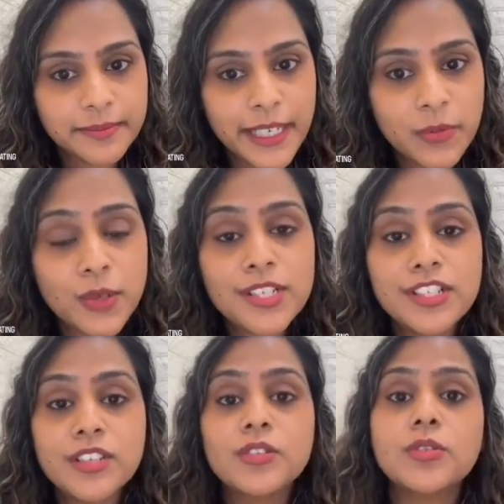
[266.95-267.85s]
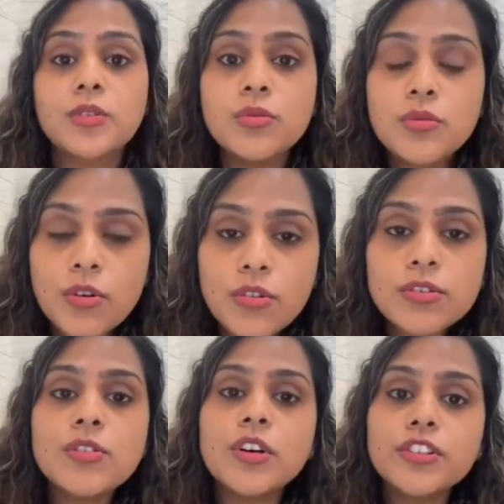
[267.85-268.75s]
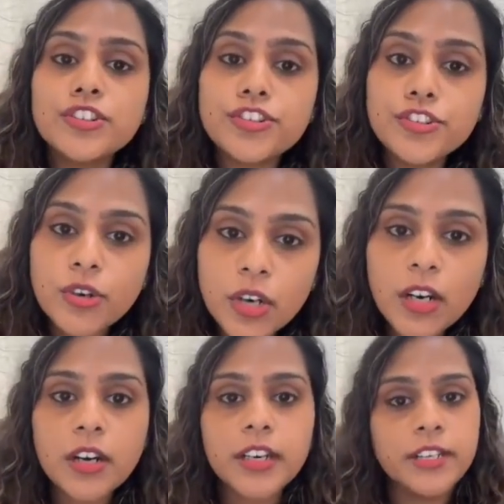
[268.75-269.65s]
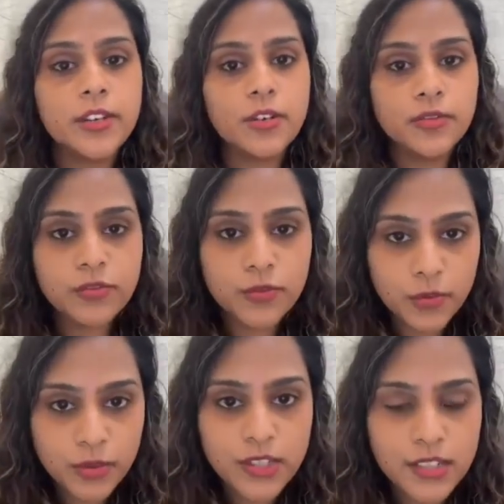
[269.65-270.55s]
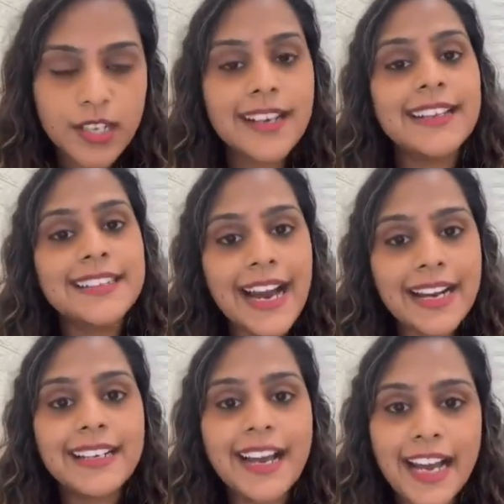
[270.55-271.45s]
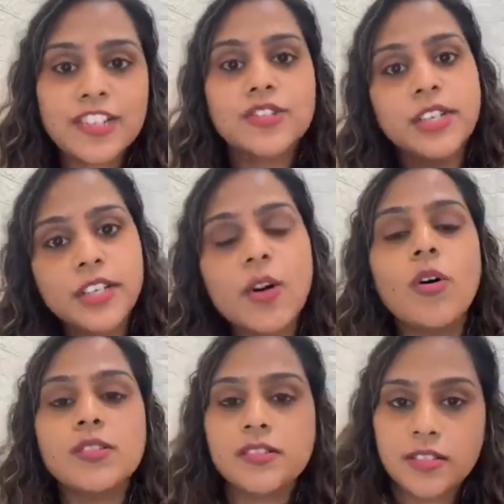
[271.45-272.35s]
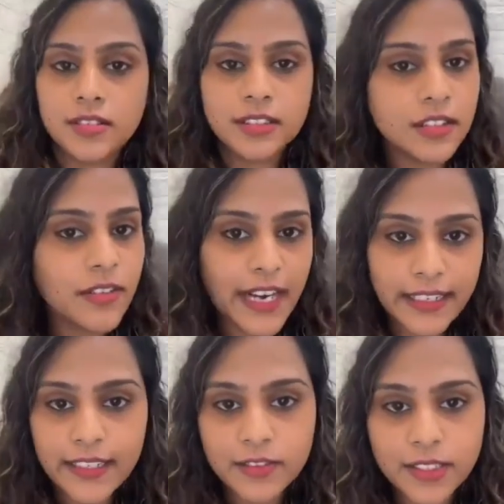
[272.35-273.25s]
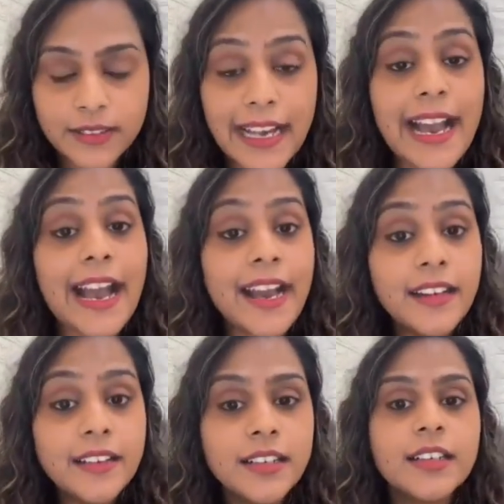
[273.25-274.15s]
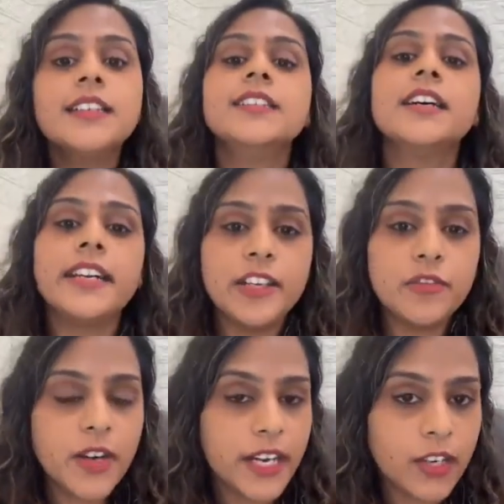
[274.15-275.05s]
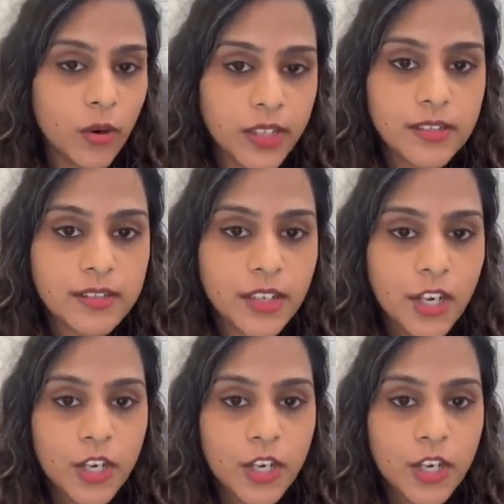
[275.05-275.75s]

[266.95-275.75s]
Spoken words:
It was the glucose or the sugar in your foods that actually caused the fatty liver, and the refined oils.